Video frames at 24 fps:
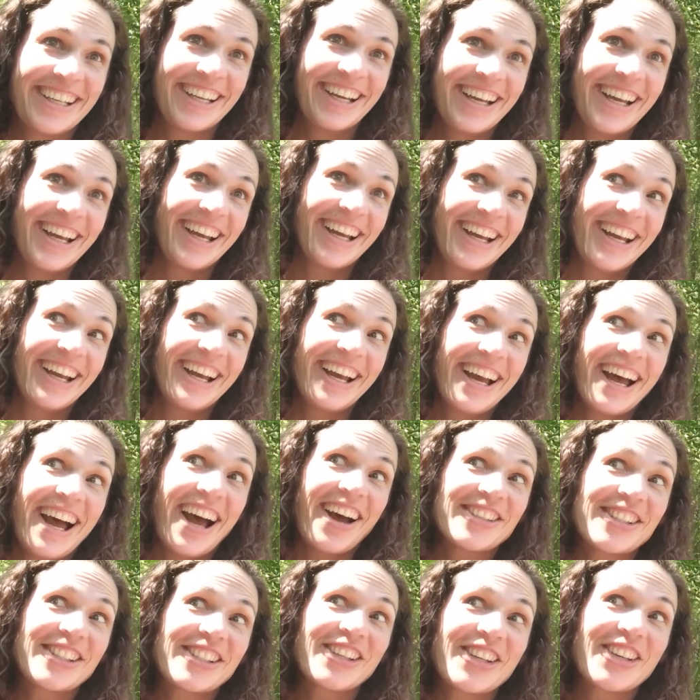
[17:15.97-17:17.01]
I
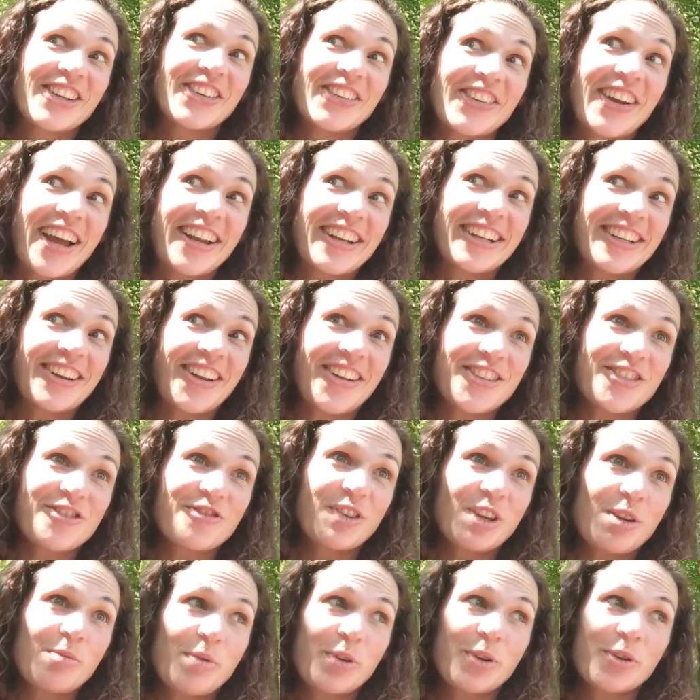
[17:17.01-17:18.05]
was looking around at all the
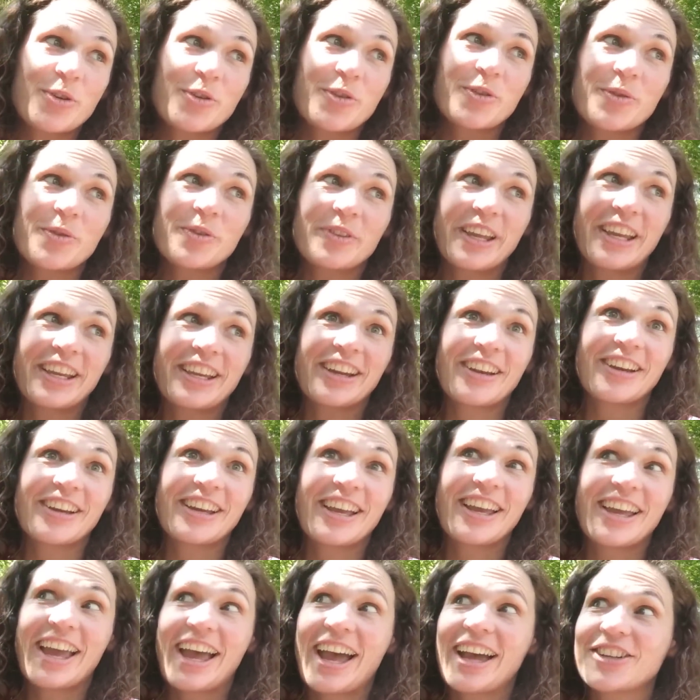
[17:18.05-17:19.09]
people who like
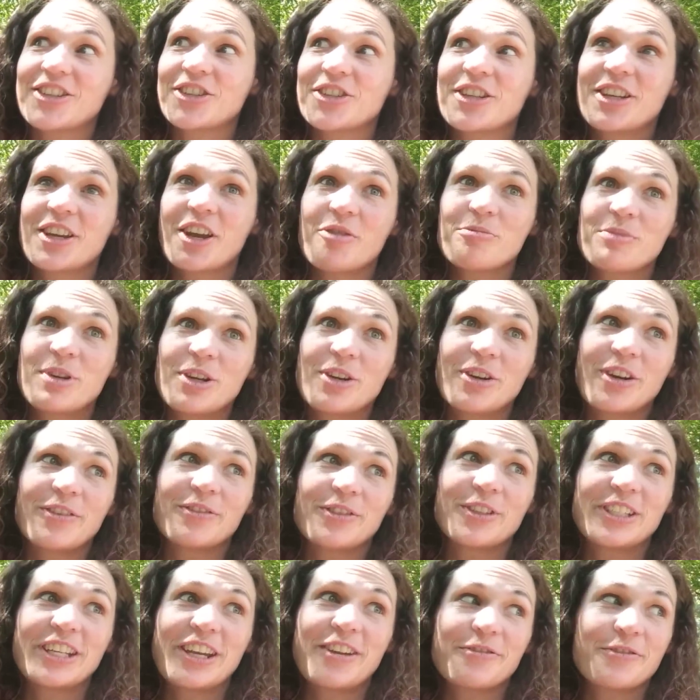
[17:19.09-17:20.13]
actually come here
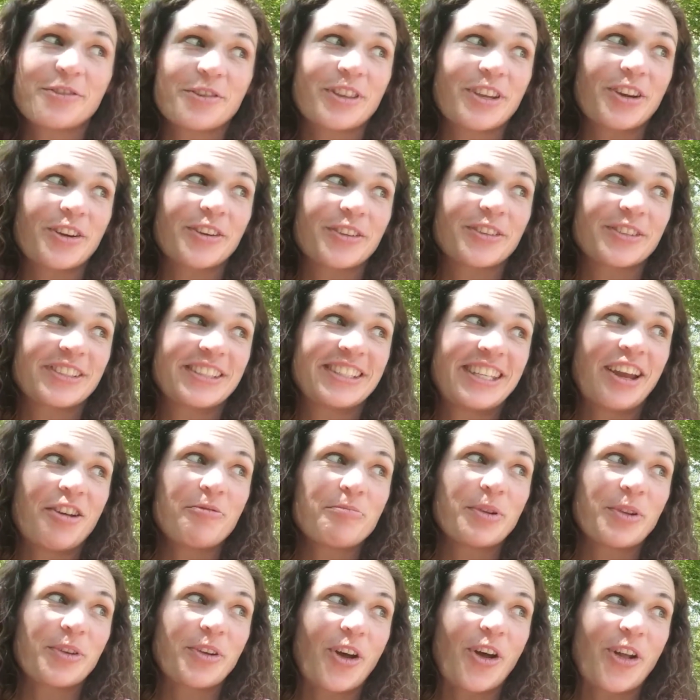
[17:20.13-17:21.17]
every day for their
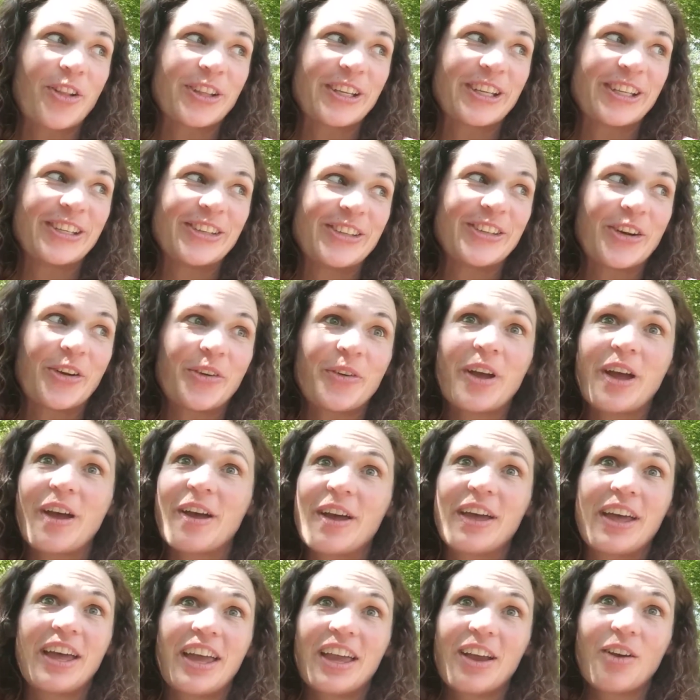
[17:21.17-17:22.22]
temple calling, you know.
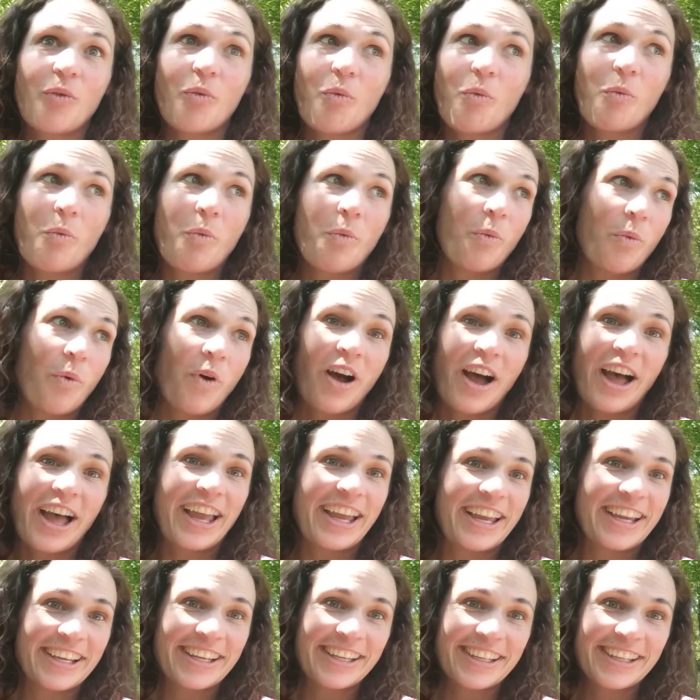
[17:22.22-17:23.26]
Why?